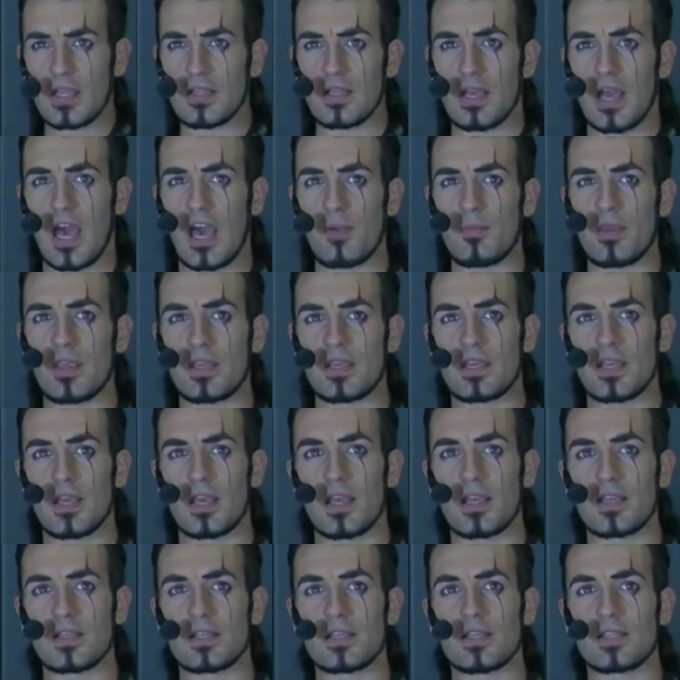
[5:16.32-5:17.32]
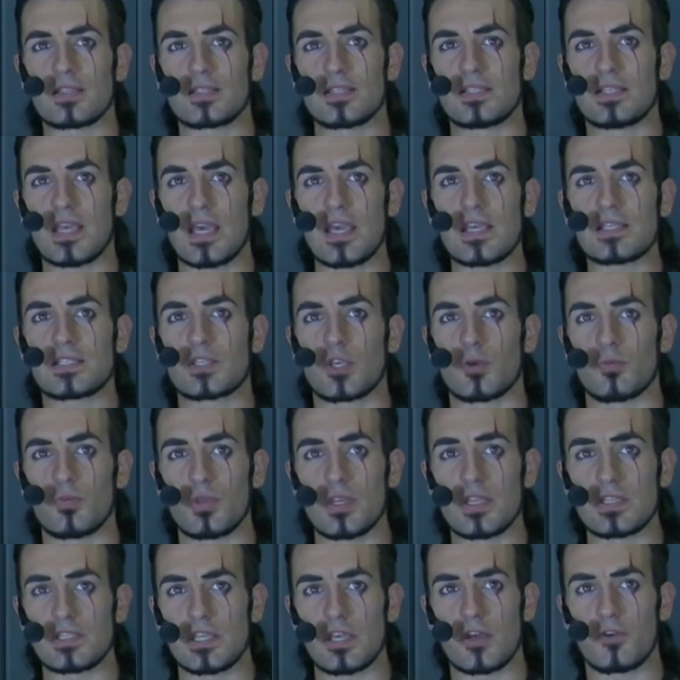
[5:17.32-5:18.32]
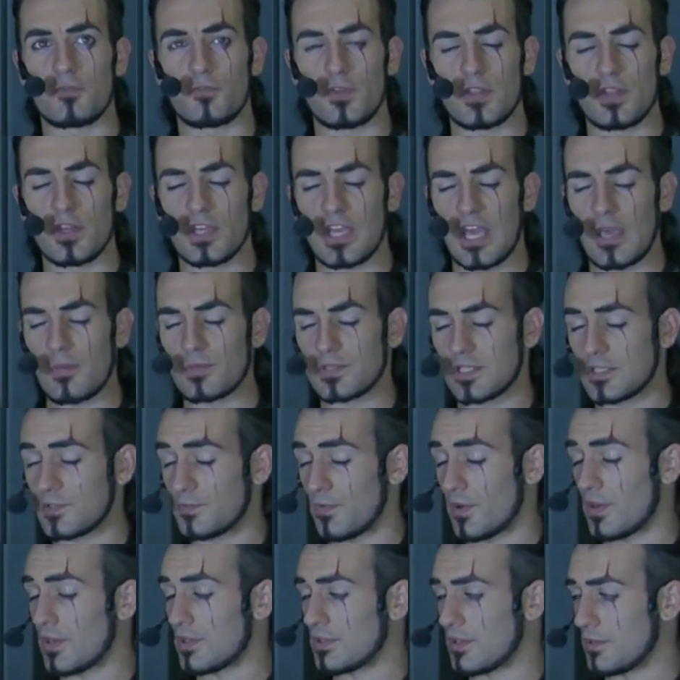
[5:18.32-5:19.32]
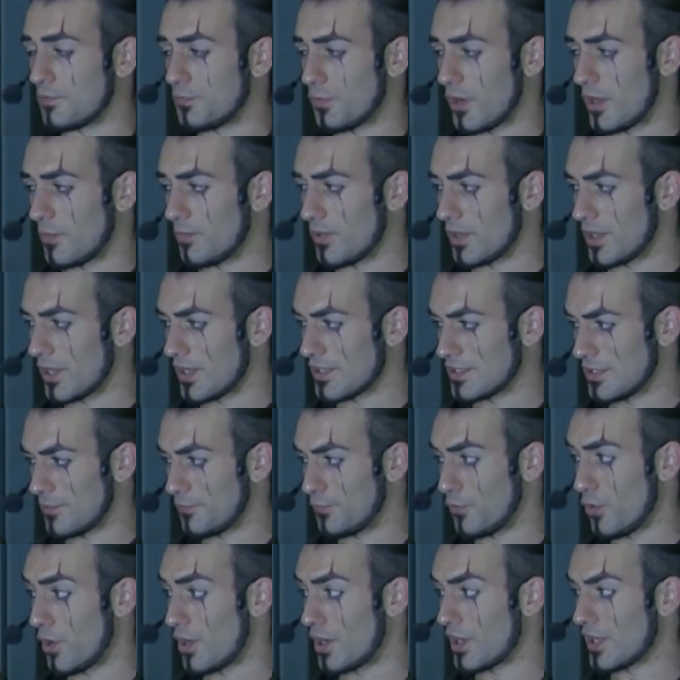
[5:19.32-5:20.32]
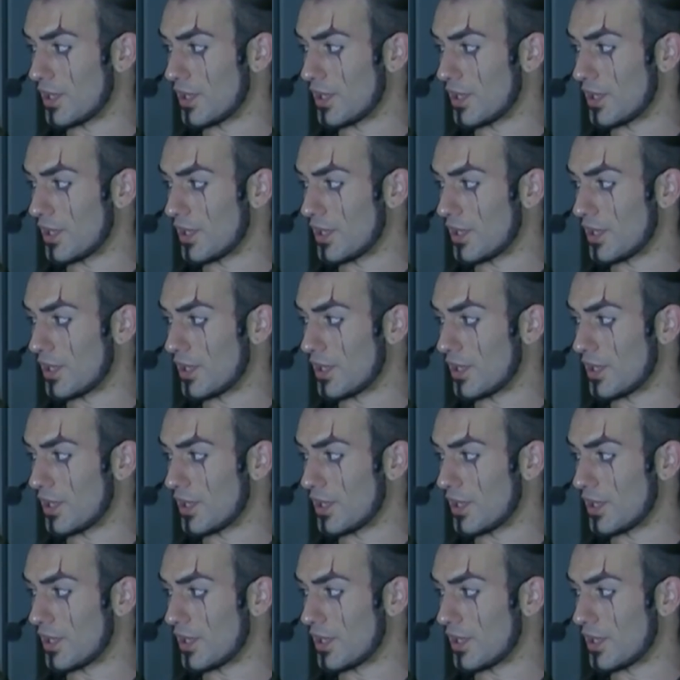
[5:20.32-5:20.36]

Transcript: I mean, today's community of video games is very different, because if you're a